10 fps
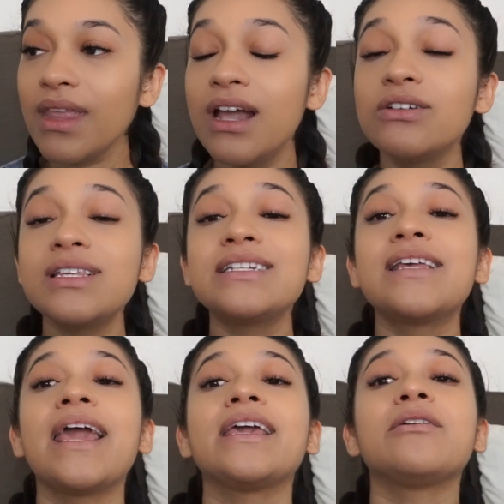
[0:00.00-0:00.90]
I was like
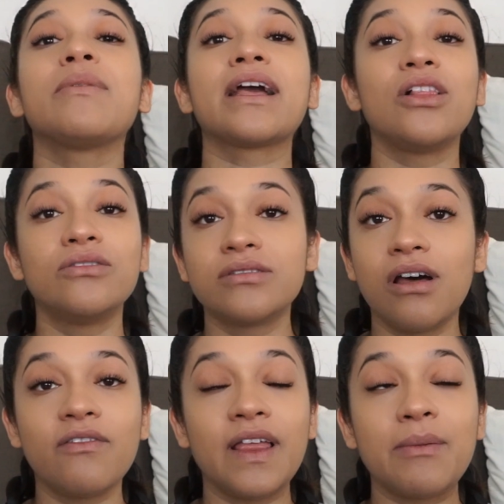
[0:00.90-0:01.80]
taking my clothes
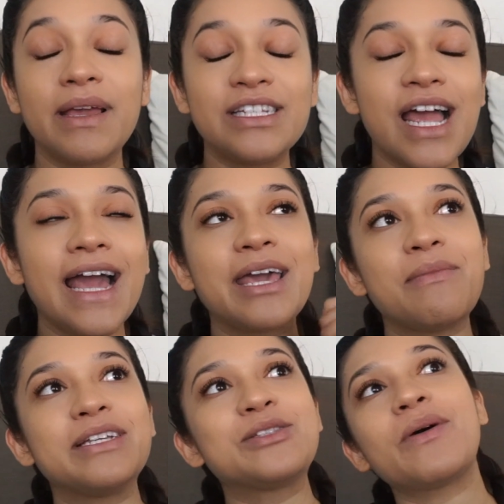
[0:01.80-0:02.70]
off, like my jacket,
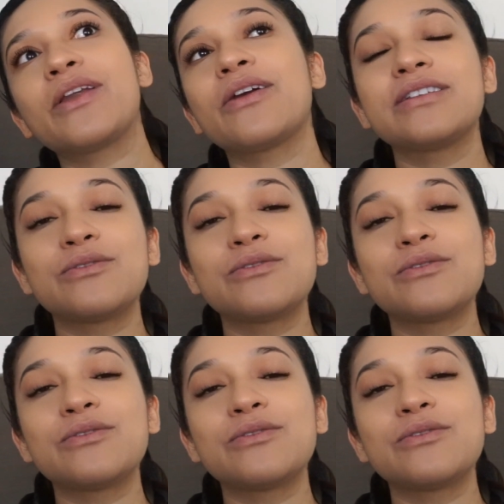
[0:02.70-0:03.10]
my sweater.